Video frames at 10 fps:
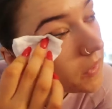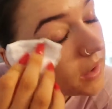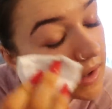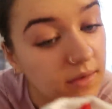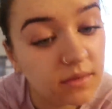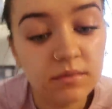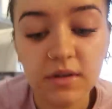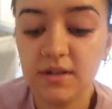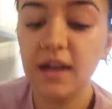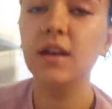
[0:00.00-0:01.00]
and then
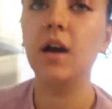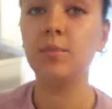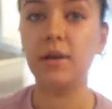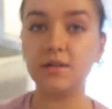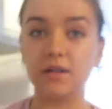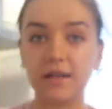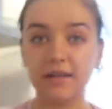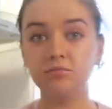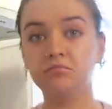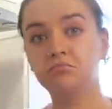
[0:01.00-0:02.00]
it's date night,
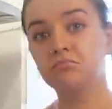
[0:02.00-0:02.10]
basically.